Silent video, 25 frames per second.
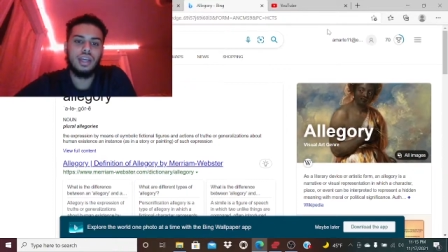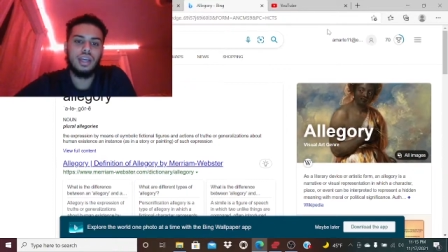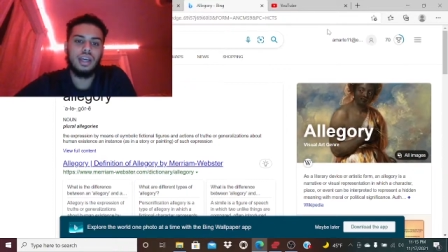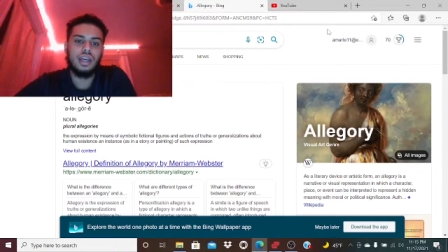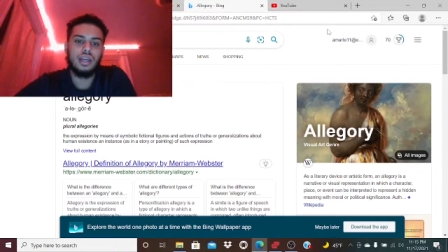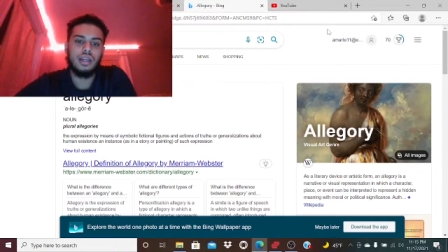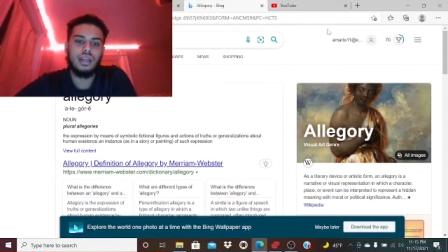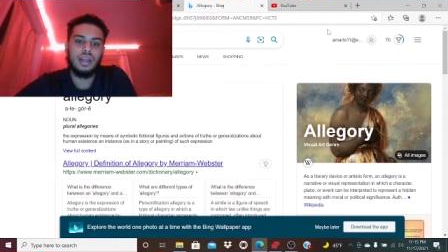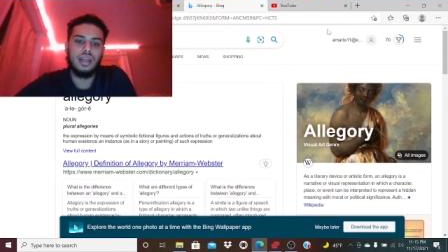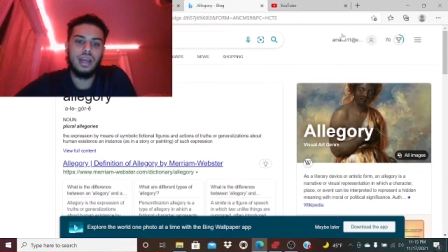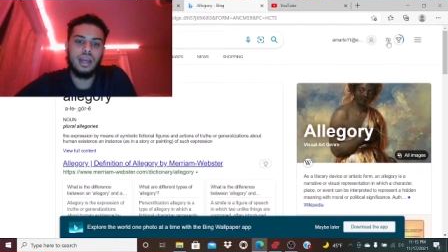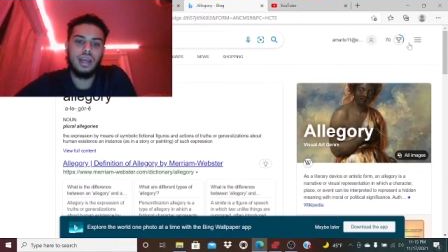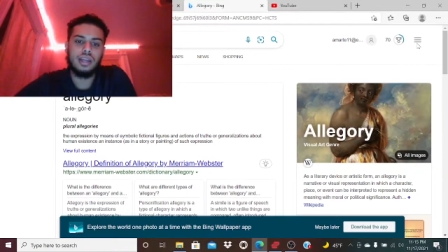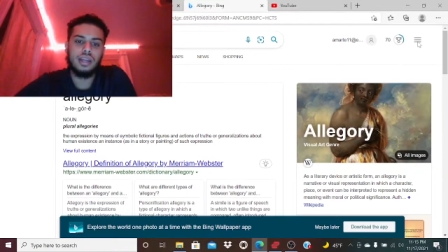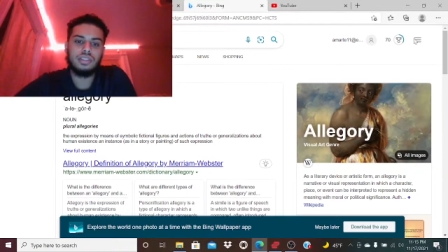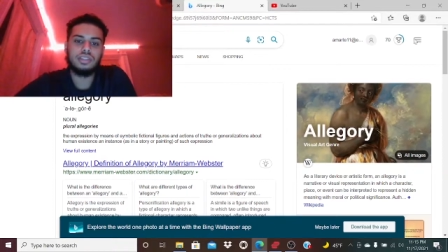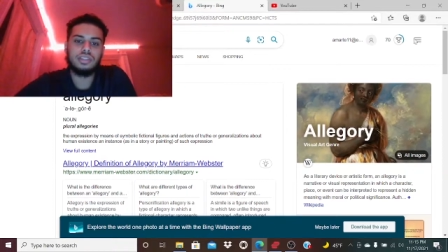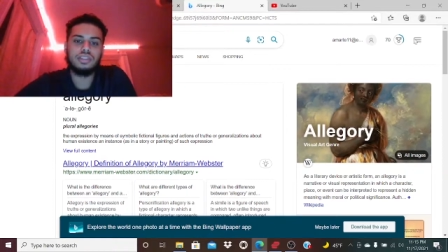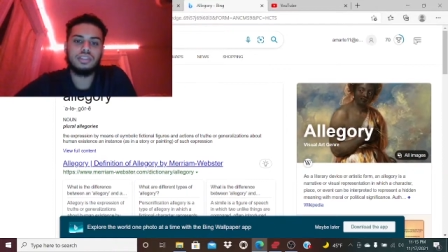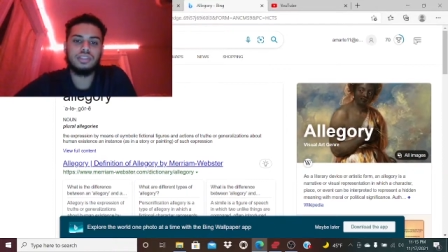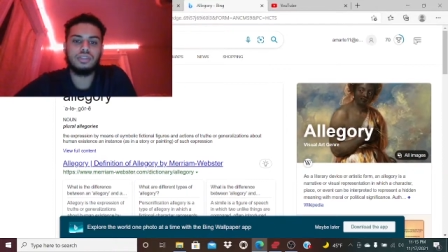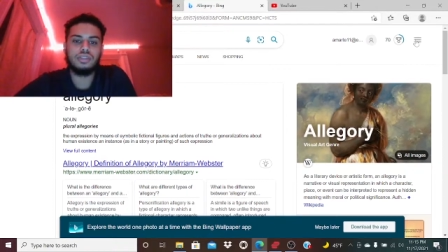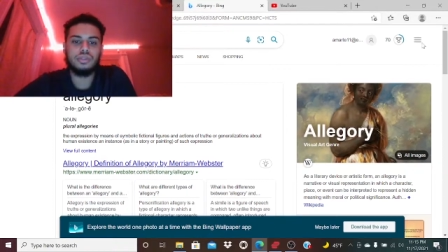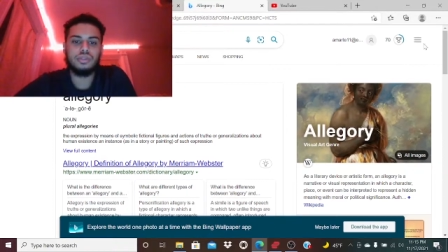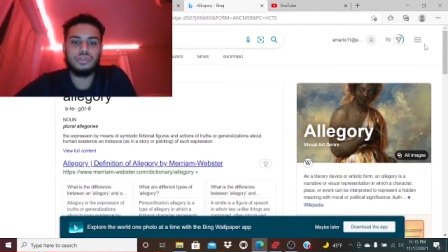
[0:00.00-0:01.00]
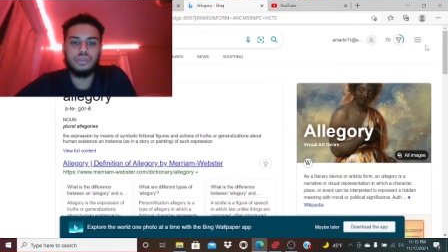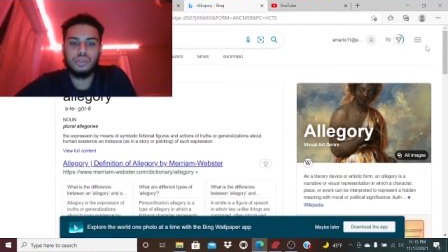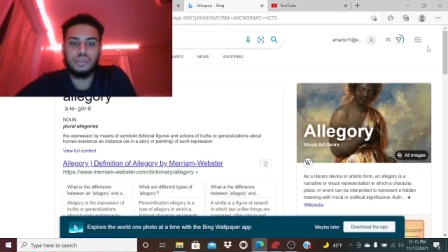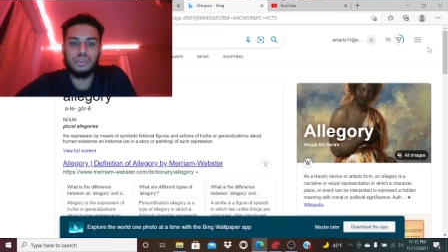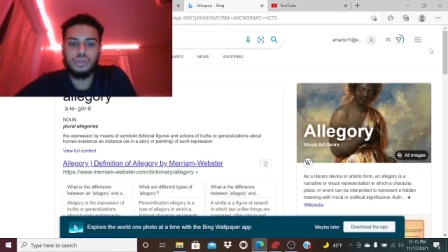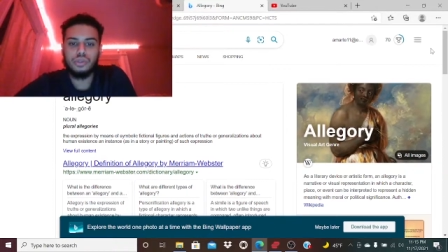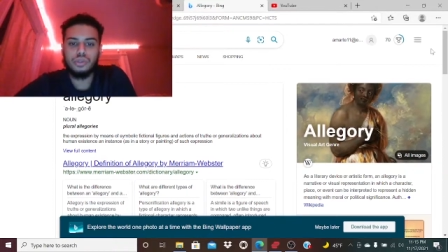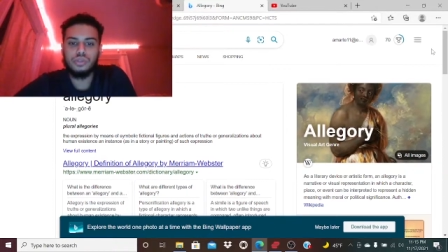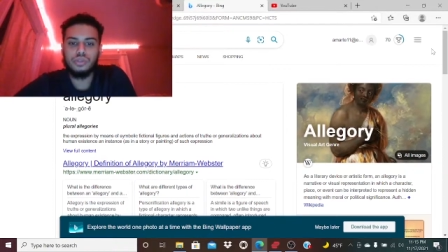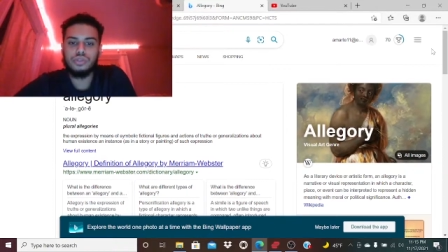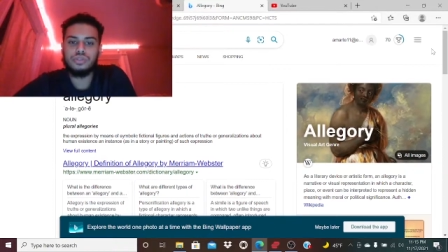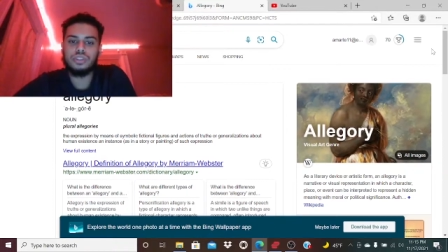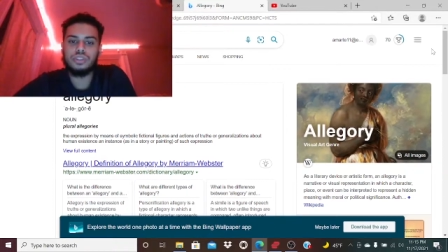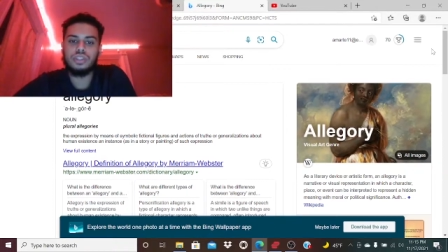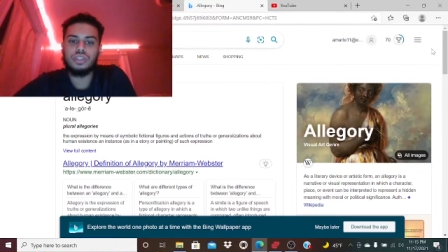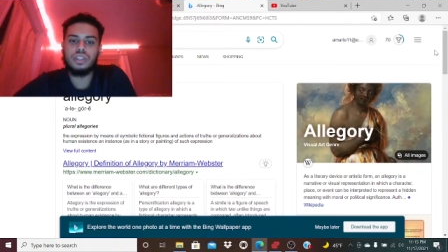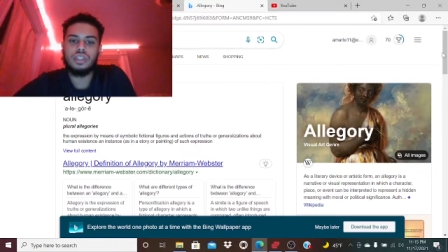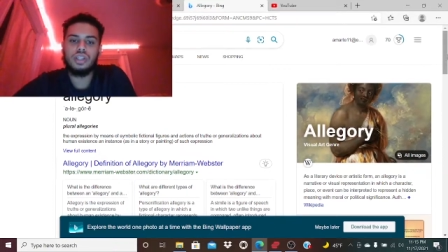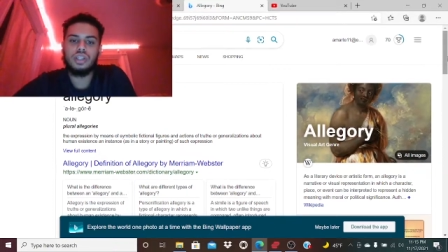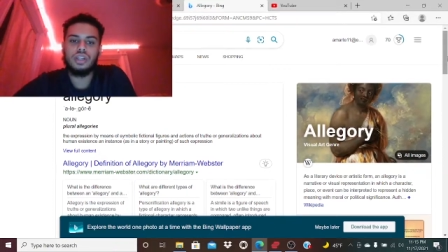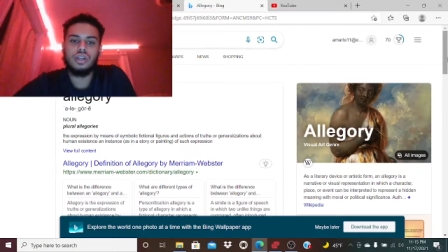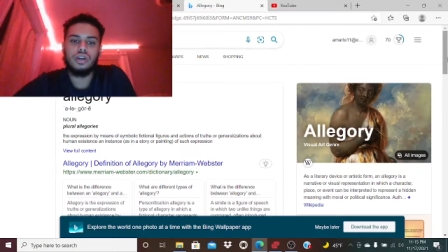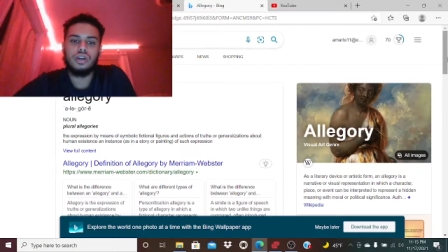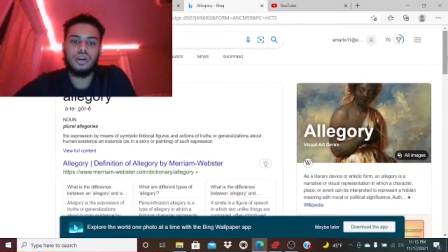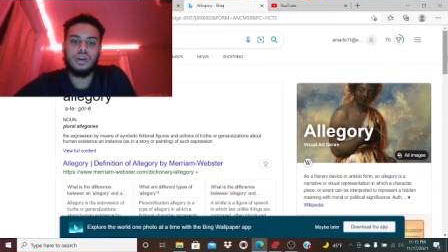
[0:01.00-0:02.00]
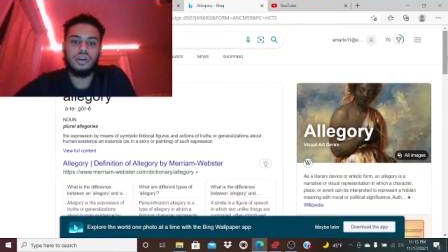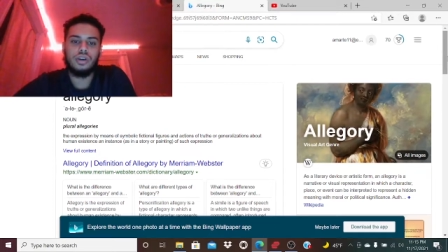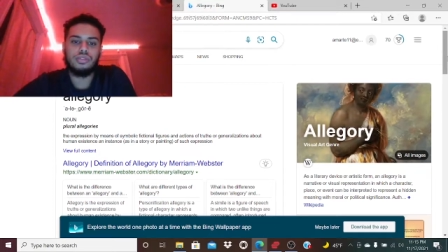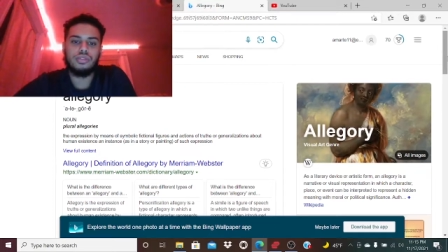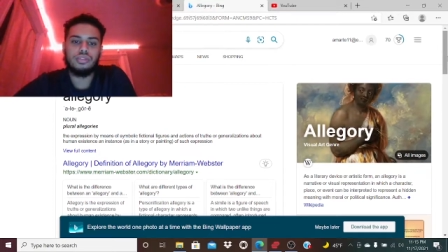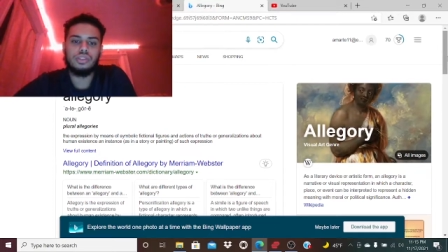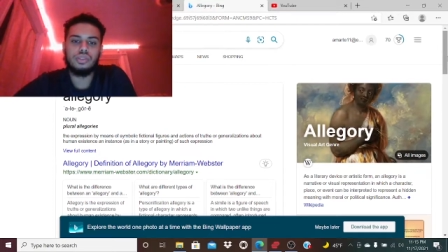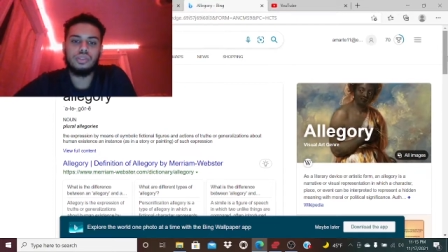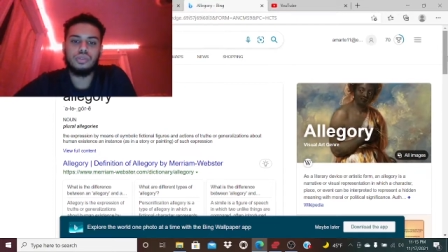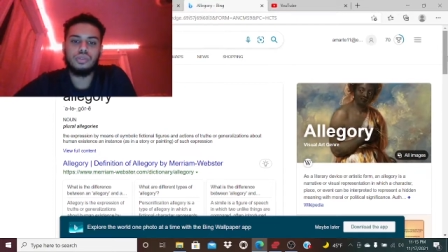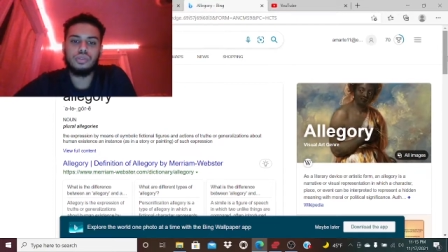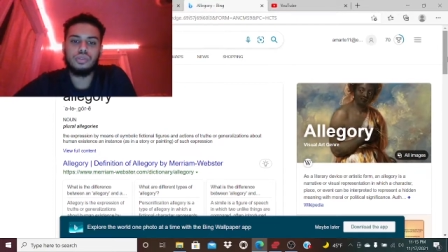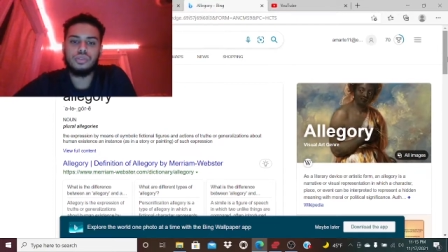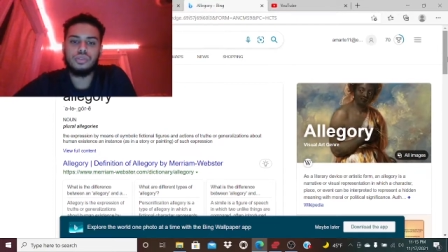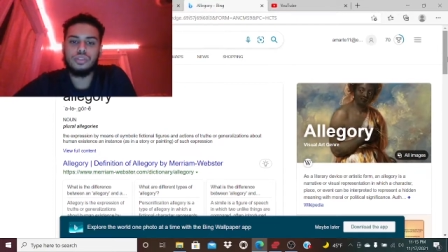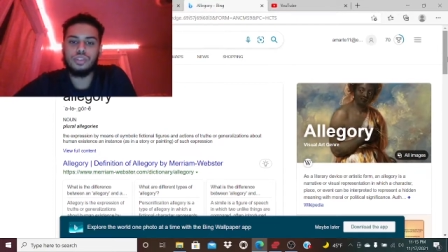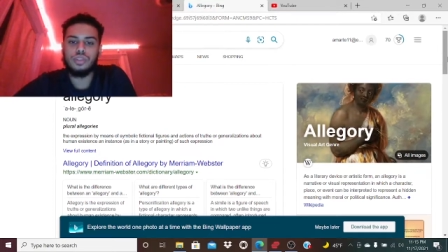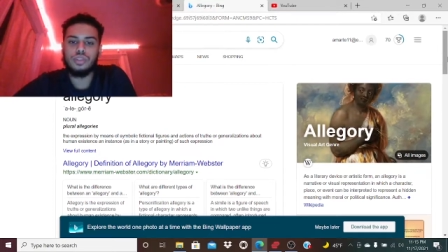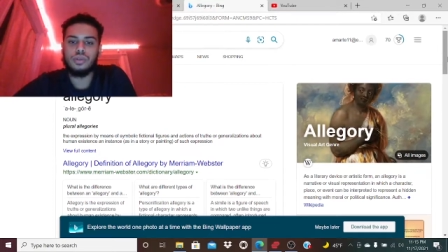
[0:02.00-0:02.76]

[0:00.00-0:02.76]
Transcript: and actions or truths of truths